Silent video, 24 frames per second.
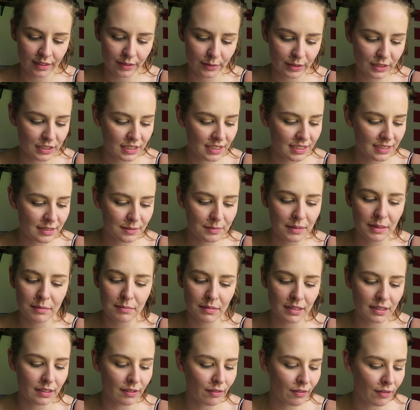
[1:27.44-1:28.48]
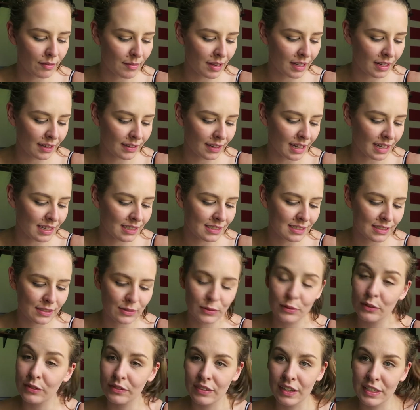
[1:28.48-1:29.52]
Which doesn't make me love him any less
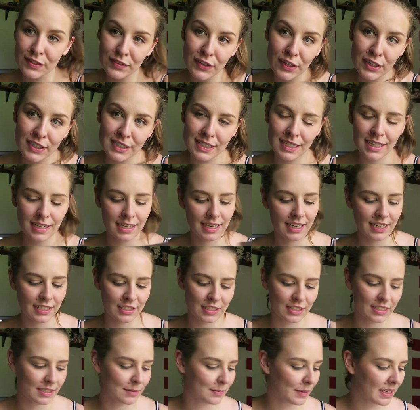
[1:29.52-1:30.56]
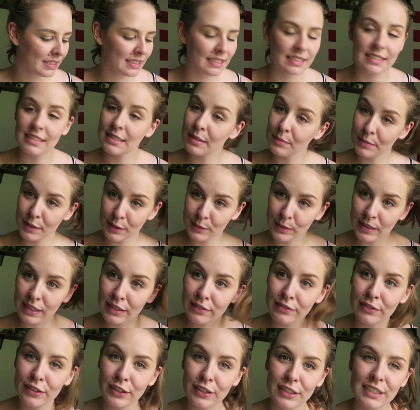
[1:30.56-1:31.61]
or vice versa. It just means in some of the
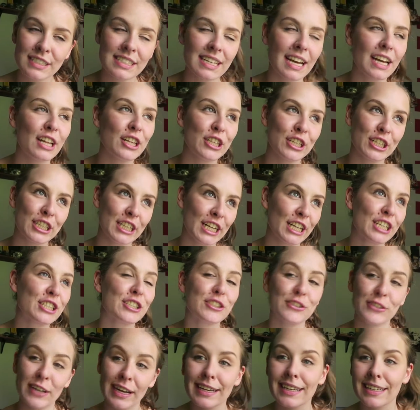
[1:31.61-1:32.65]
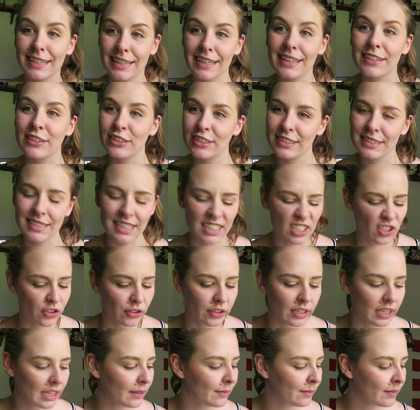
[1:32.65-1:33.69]
wedding photos I look like Shrek and he looks like
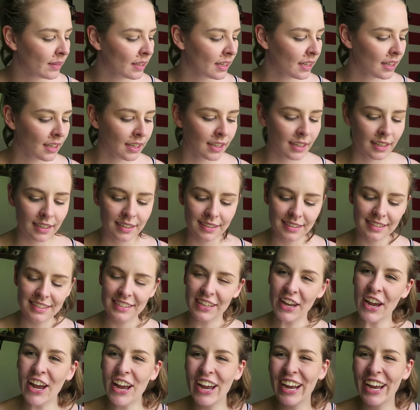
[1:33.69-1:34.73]
Donkey. So